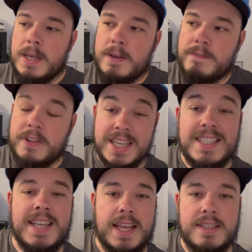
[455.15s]
For this
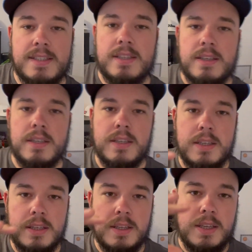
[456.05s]
test,
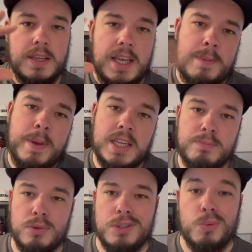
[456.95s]
Apex
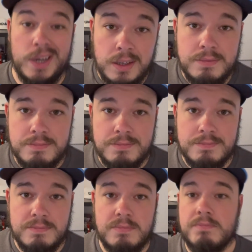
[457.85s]
Pro is the winner
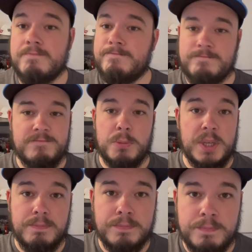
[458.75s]
for
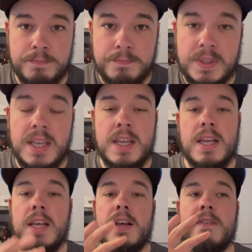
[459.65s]
me.
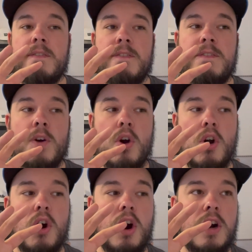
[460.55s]

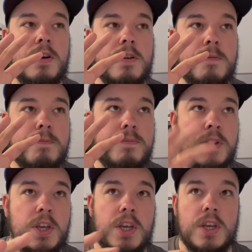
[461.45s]
For
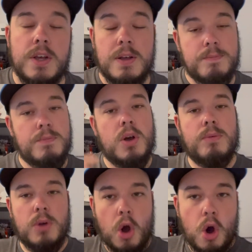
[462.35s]
the
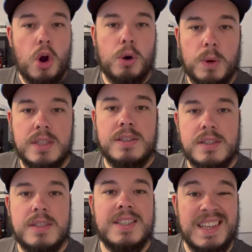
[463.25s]
hotter ones,
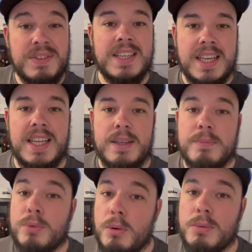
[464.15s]
790
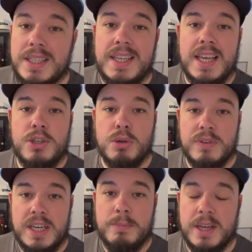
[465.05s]
probably did edge it over
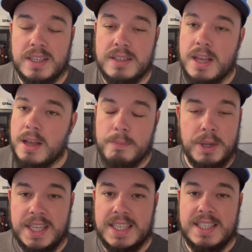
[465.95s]
Apex. But
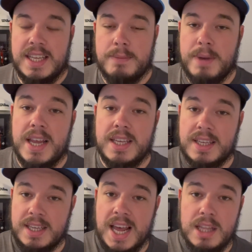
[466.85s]
like I said in my
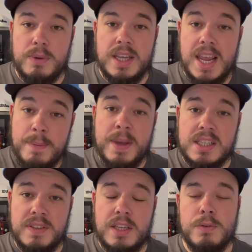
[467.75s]
Callaway Apex
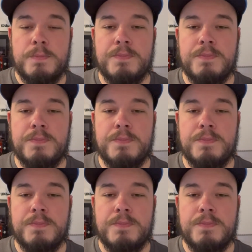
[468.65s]
video,